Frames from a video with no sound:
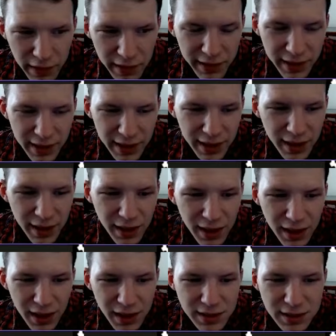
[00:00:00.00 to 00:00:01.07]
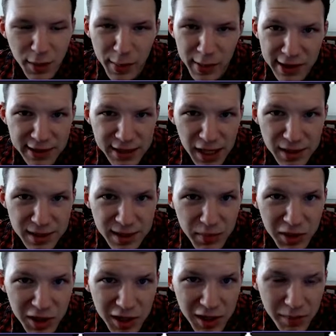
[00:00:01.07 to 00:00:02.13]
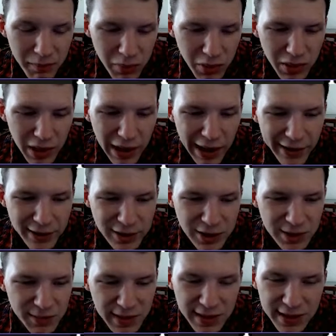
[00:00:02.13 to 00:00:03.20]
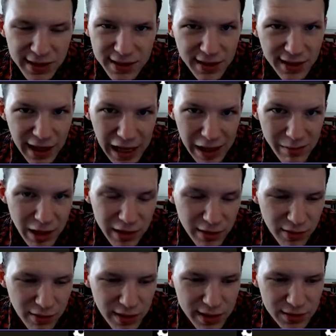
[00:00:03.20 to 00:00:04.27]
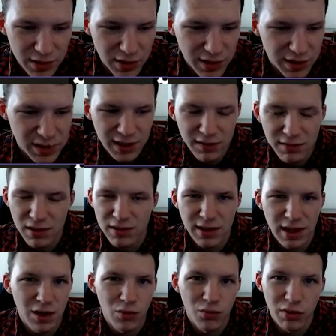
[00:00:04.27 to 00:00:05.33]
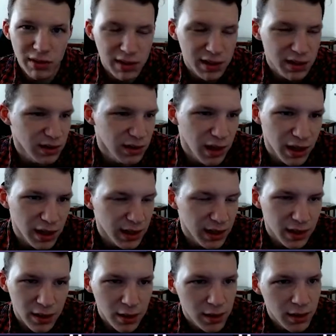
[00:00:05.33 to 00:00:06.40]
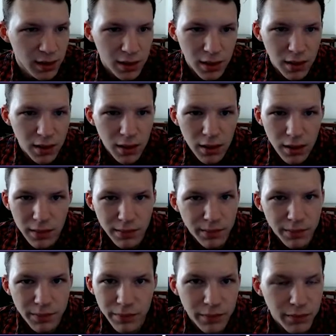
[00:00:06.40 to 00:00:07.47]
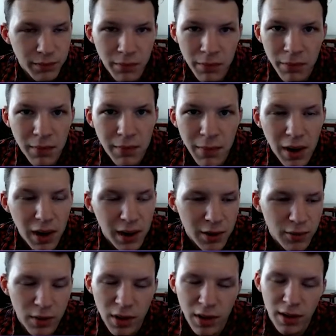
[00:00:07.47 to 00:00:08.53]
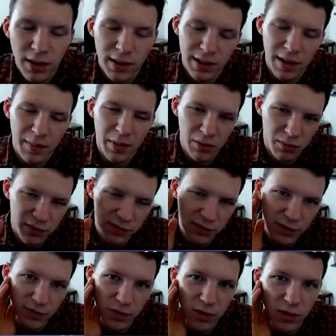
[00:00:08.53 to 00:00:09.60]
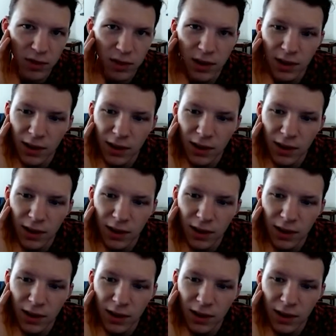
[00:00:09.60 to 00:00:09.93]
Again, some of these guns I'm going to put higher just because of the game that they're in. So let's say there's like a really good gun in not Modern Warfare 4,